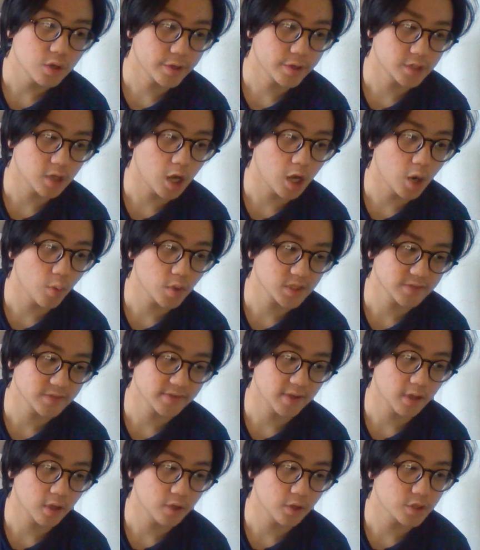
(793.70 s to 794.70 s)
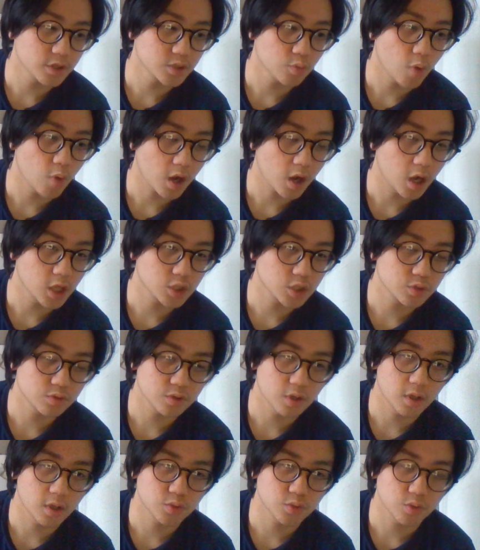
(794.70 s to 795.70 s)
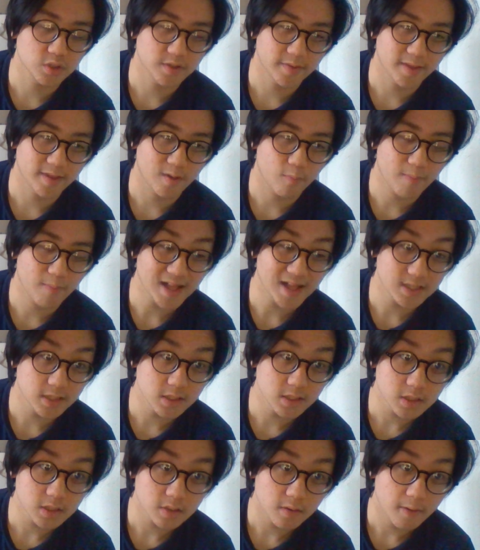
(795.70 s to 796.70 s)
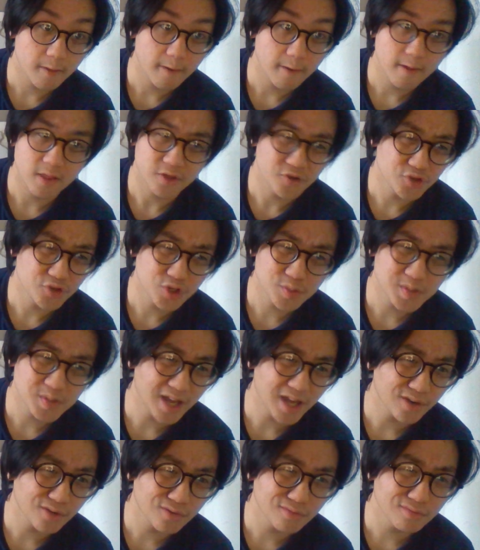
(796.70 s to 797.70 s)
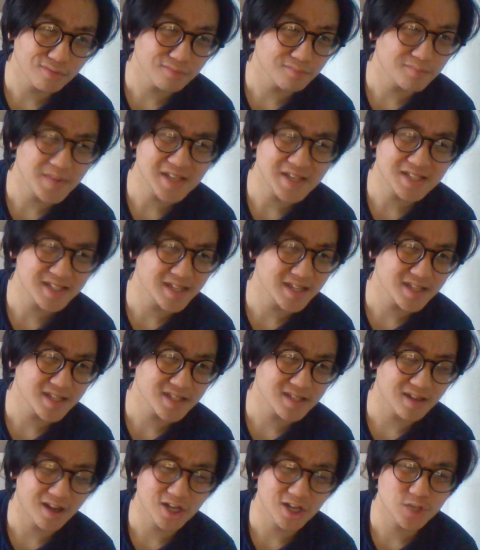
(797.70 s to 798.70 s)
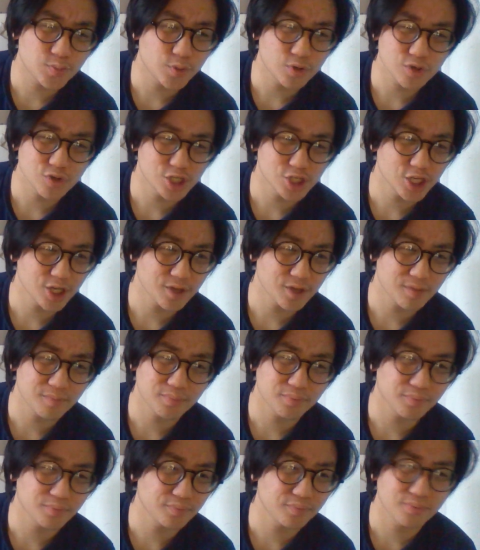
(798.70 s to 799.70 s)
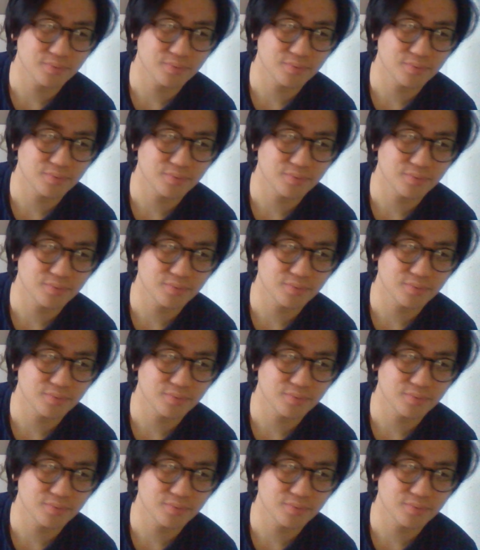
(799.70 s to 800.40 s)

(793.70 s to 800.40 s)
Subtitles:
You need to work hard towards something that matters. YouTube channel, business, entrepreneurship, whatever. As